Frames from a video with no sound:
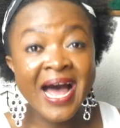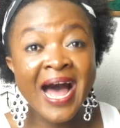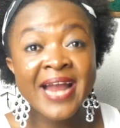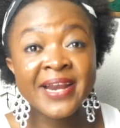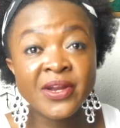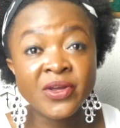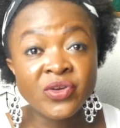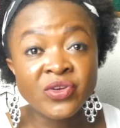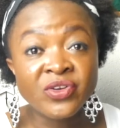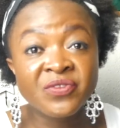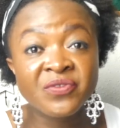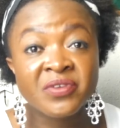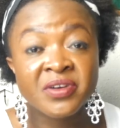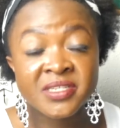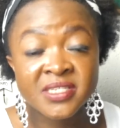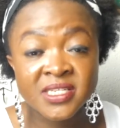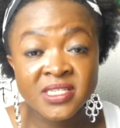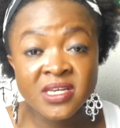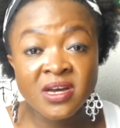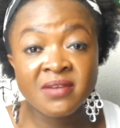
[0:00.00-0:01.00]
at the
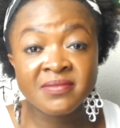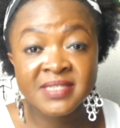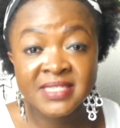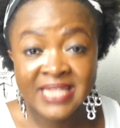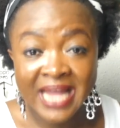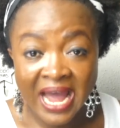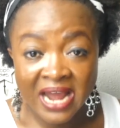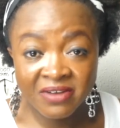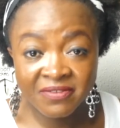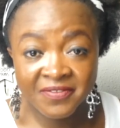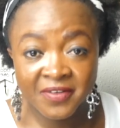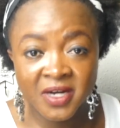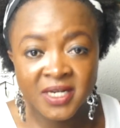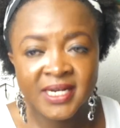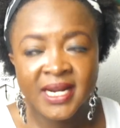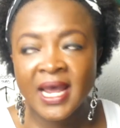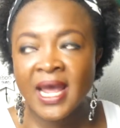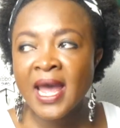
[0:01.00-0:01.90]
University of Stanford.